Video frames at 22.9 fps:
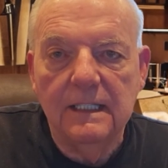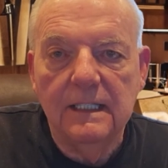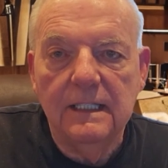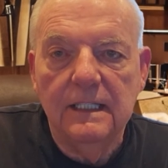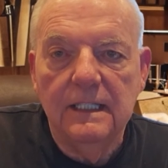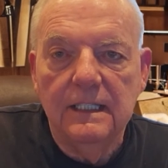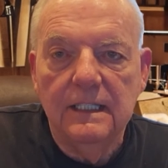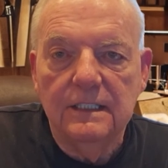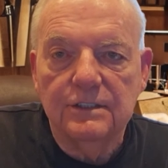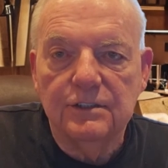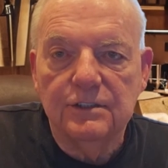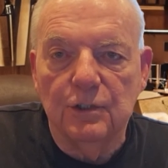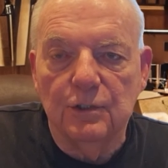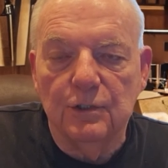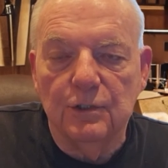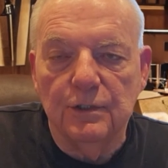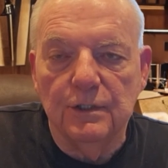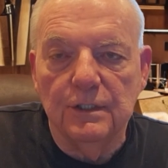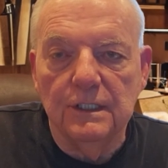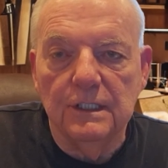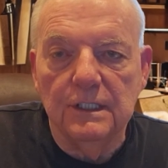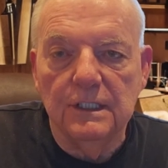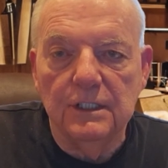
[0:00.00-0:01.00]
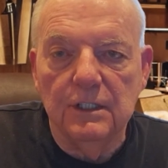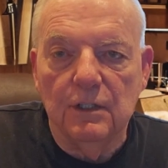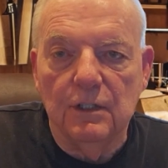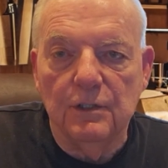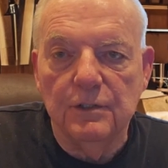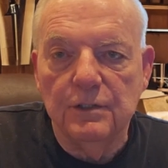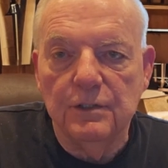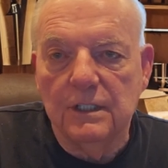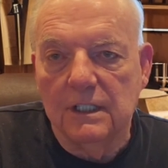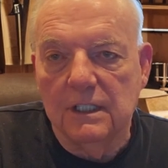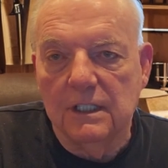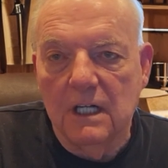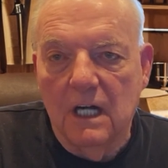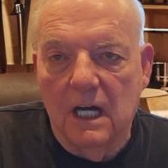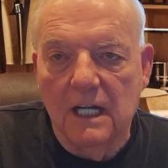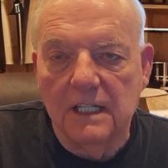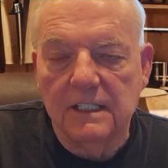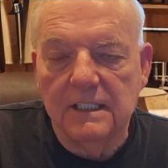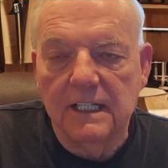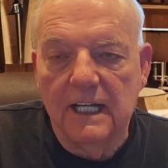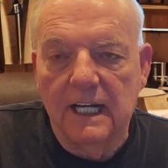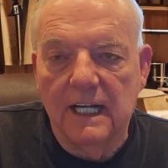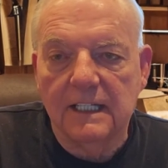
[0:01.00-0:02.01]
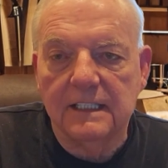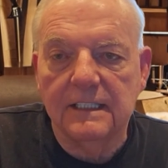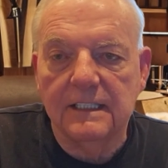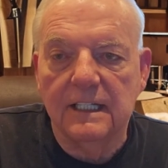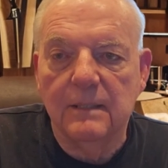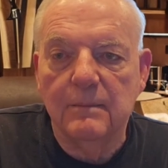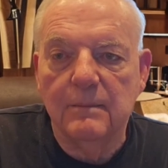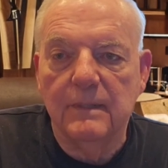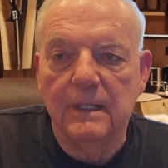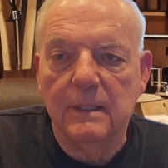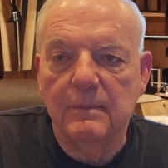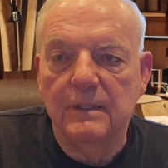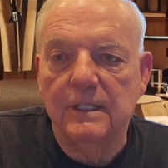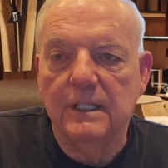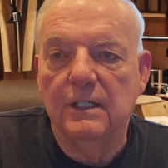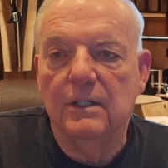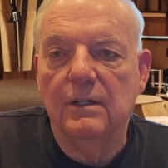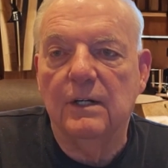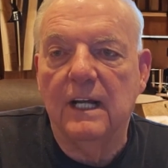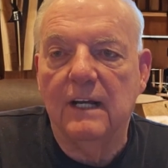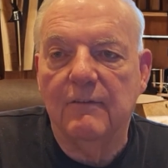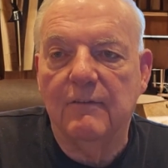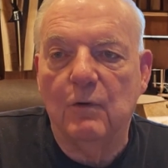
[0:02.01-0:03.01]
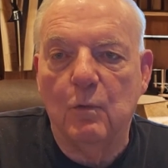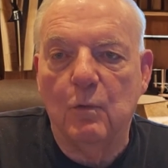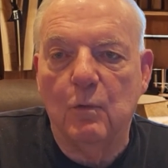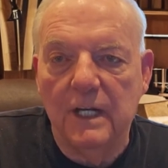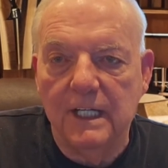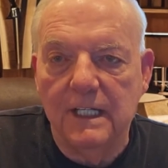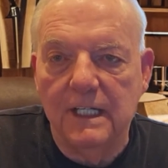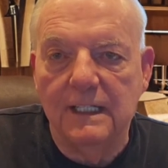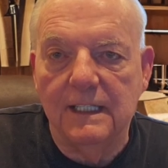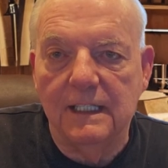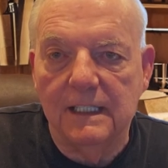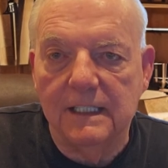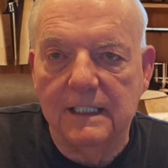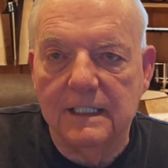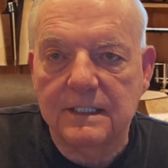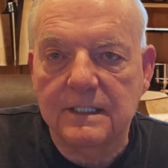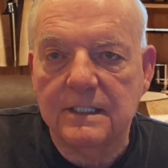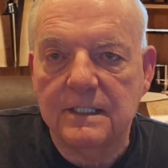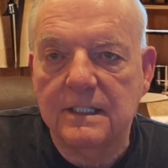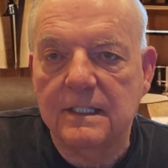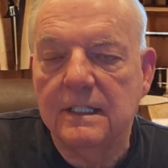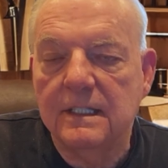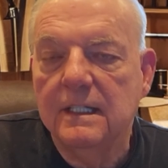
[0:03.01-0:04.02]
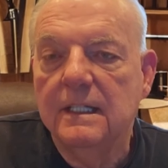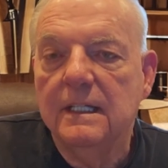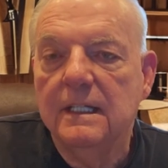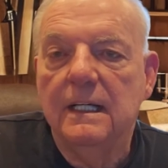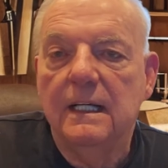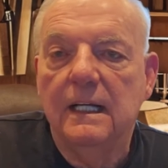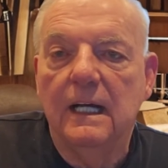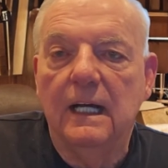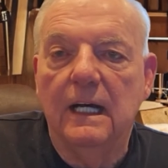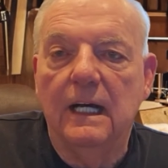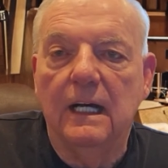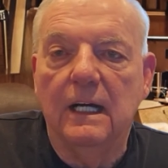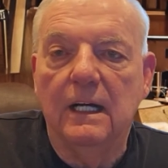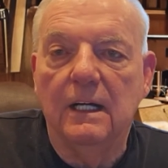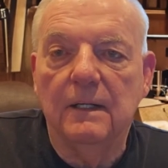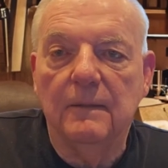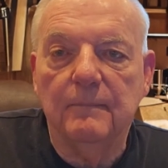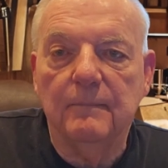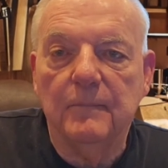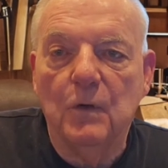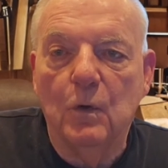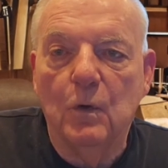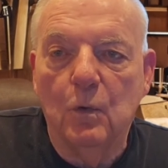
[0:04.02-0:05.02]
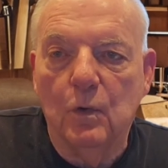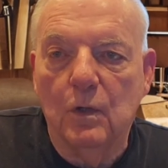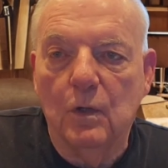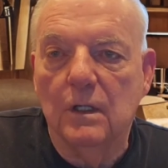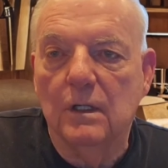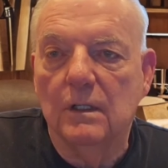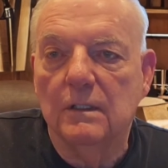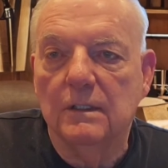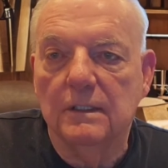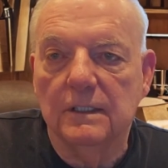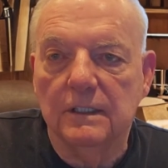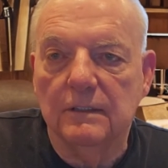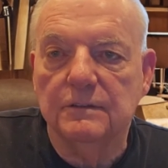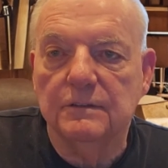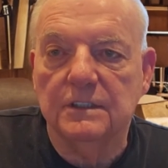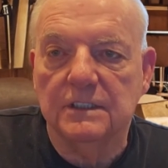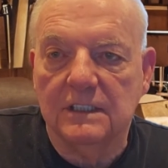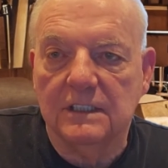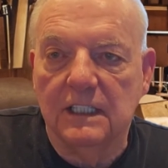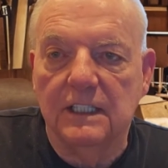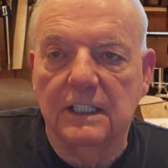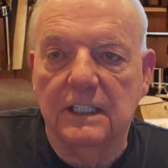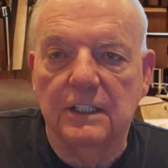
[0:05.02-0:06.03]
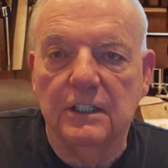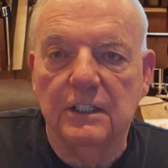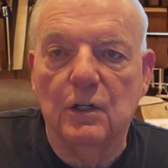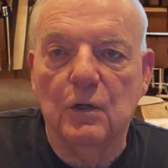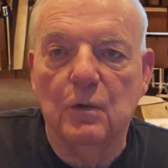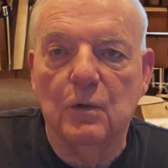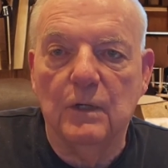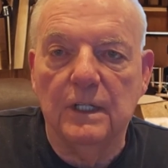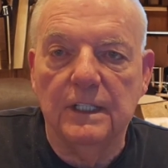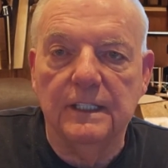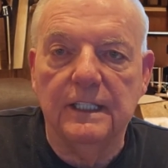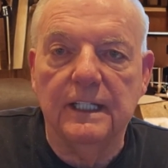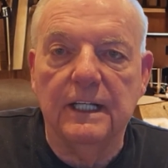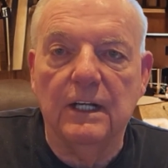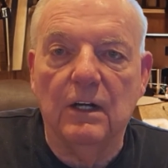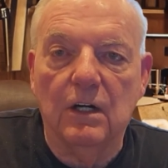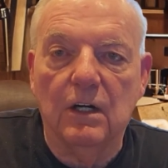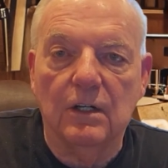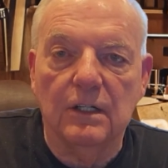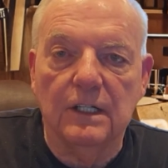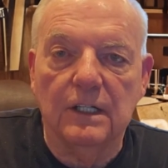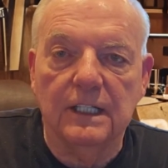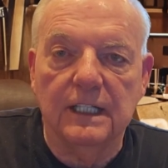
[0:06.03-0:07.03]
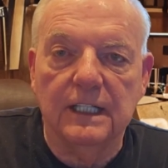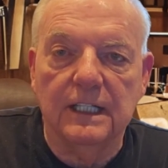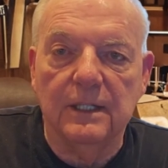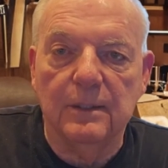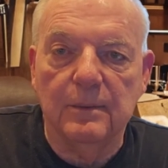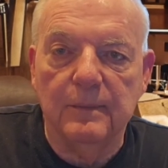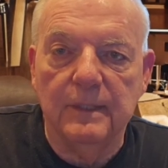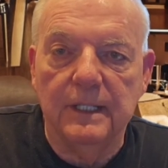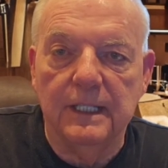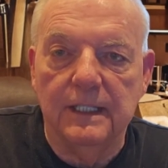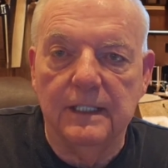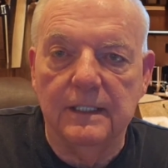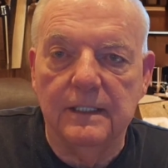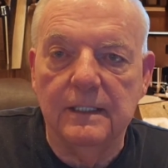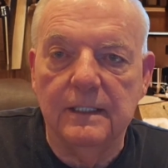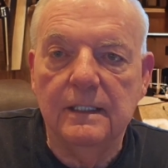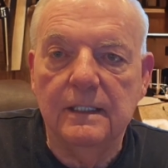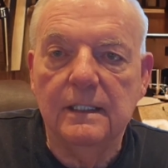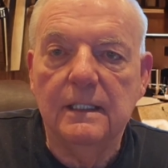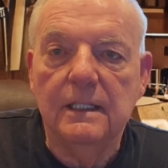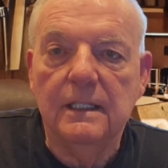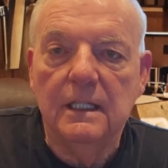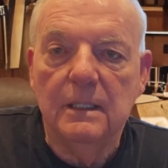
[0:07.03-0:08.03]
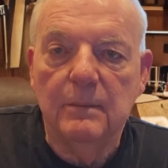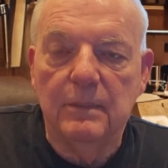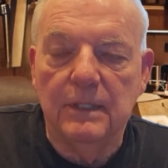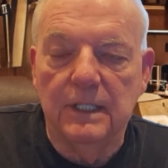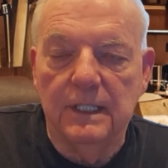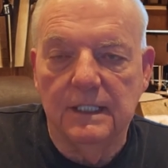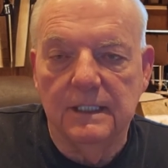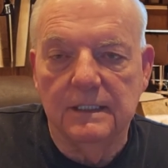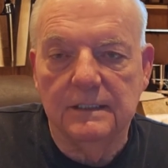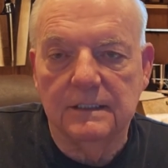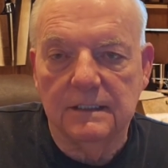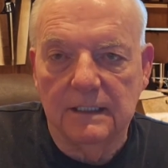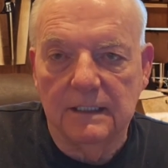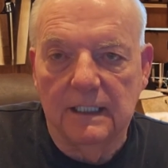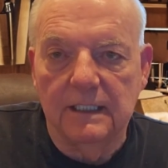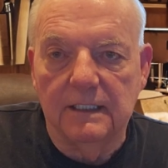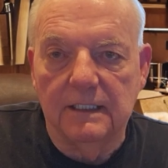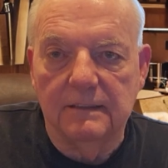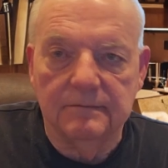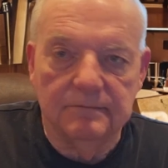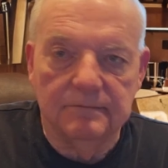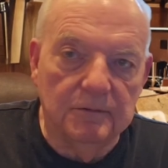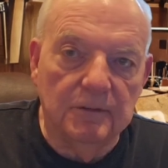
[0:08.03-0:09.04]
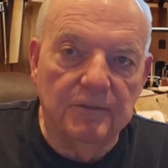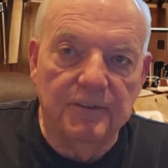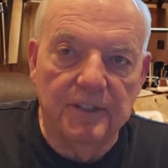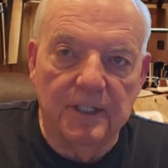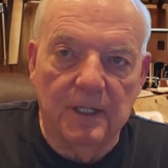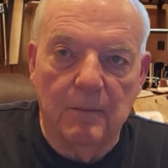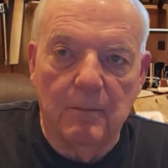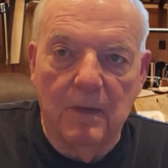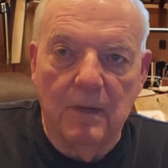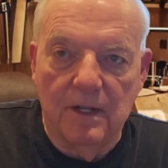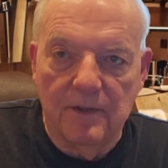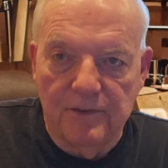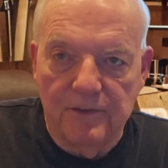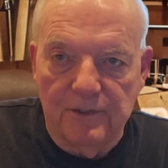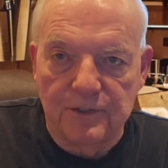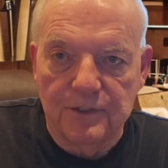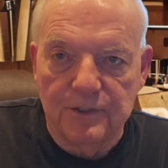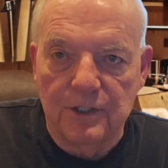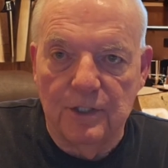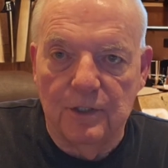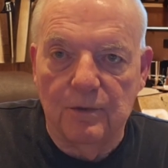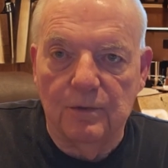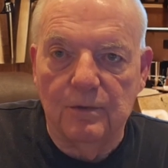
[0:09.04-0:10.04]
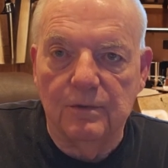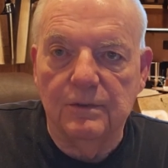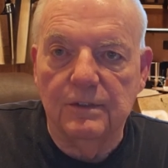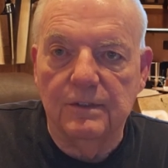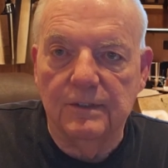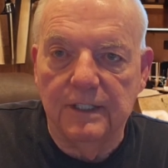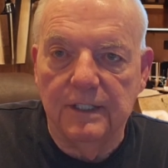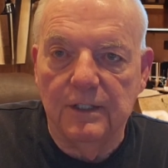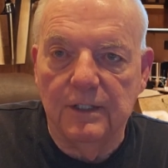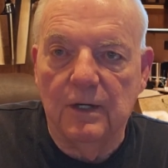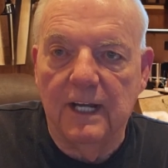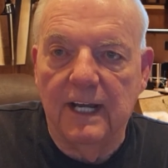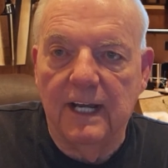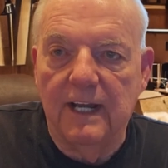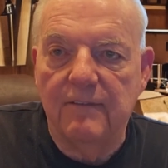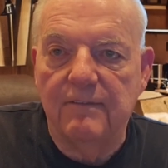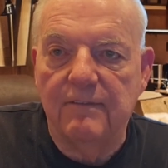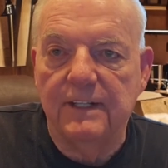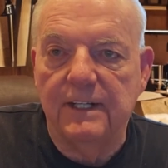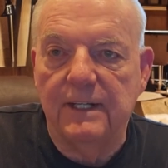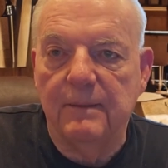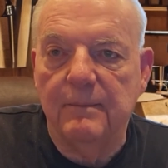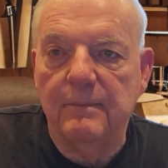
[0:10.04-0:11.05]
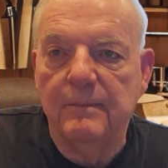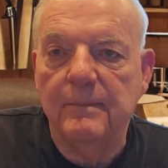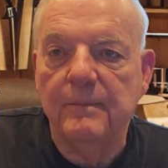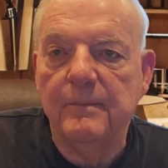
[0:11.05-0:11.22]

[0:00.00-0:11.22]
So, you know, you can contact them. Maybe they'll have a waiting list, uh, or they'll just let you know when they are going to get them in. But it's like within a month or so, they'll have them.